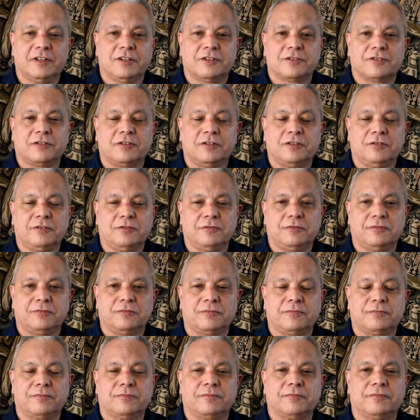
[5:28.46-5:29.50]

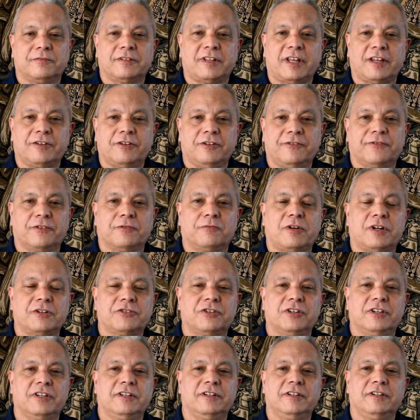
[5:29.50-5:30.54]
So thank you for
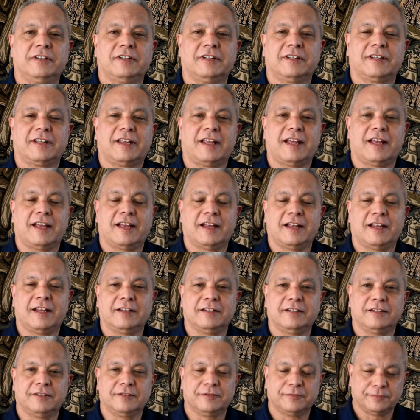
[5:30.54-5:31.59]
watching,
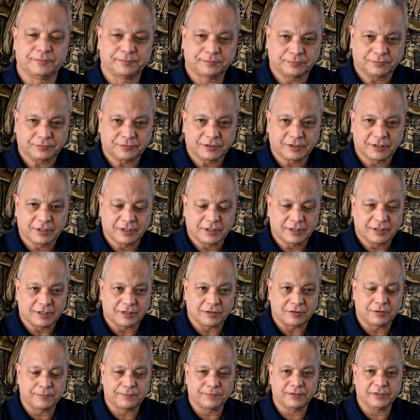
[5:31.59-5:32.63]
and
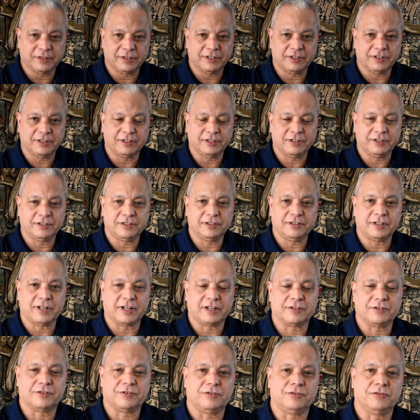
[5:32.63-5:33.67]
hopefully
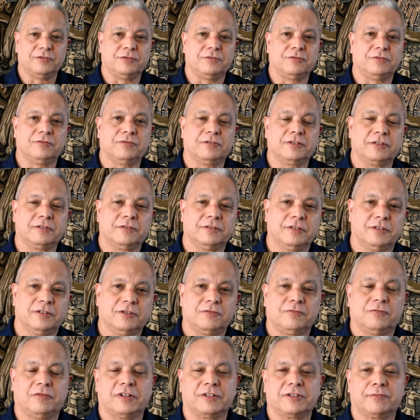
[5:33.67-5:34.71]
that you
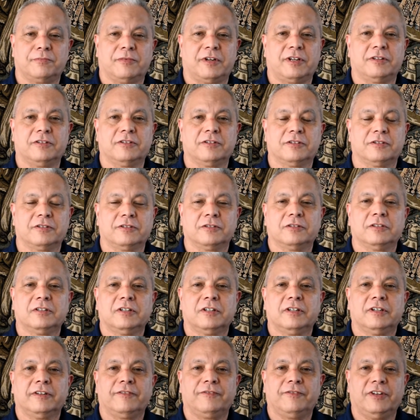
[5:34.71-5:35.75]
watch my other
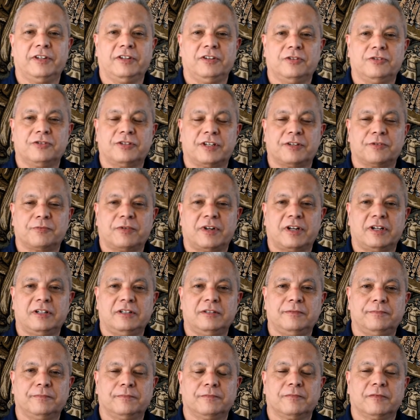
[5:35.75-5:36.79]
videos as
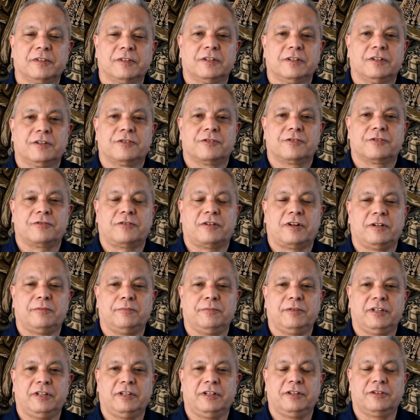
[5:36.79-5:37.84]
well. So I'll
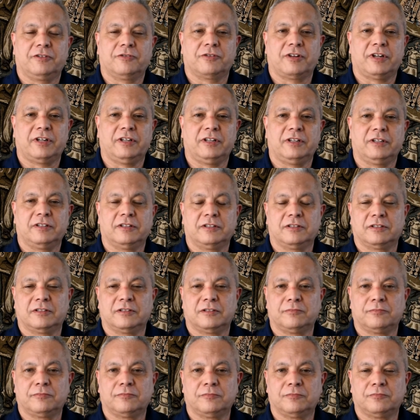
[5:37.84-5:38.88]
be
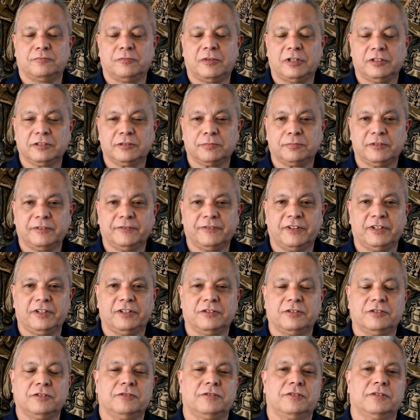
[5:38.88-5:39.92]
creating multiple
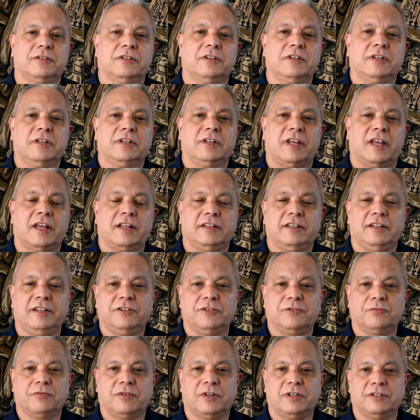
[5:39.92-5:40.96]
videos, and
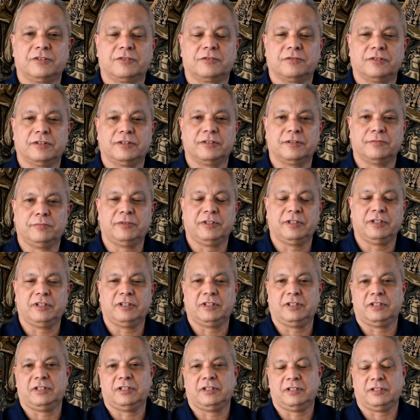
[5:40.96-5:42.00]
each one is going to
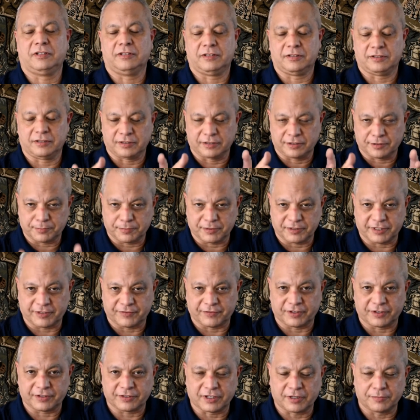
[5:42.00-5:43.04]
be a
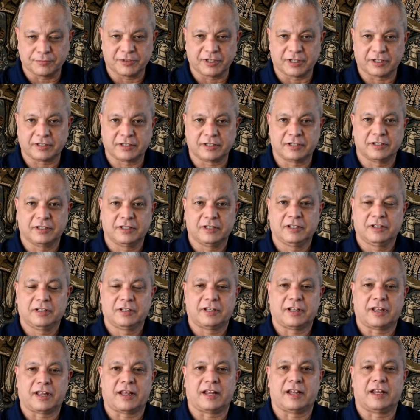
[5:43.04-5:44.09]
specific subject.
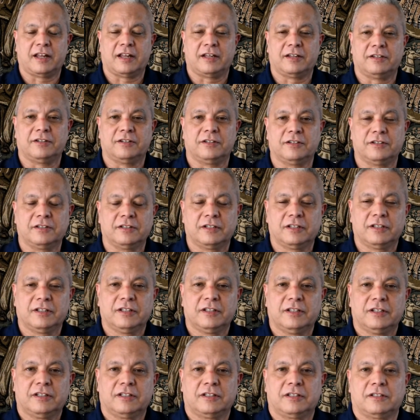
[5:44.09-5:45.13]
And
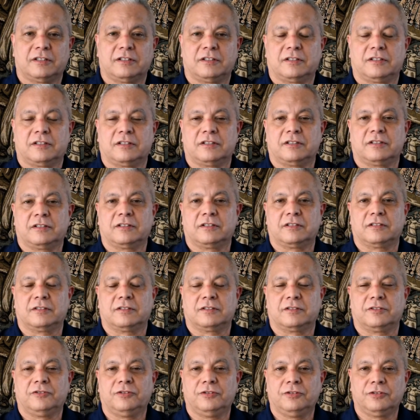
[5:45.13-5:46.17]

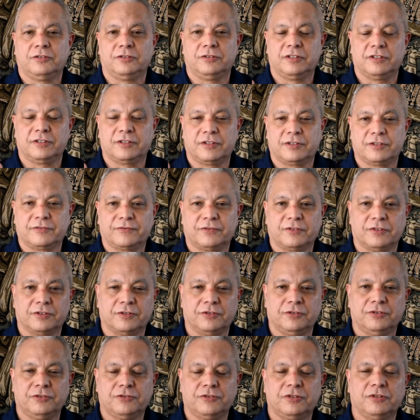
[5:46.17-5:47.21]
this is for
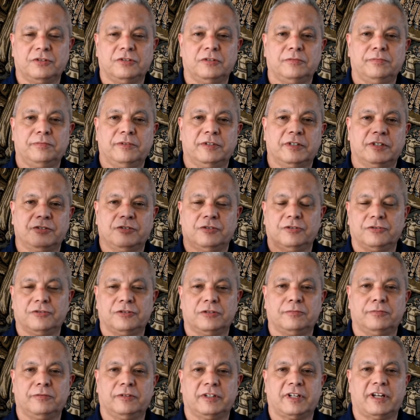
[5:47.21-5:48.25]
YouTube.
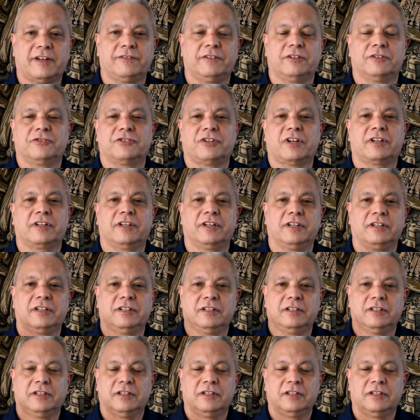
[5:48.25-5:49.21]
YouTube will have their checking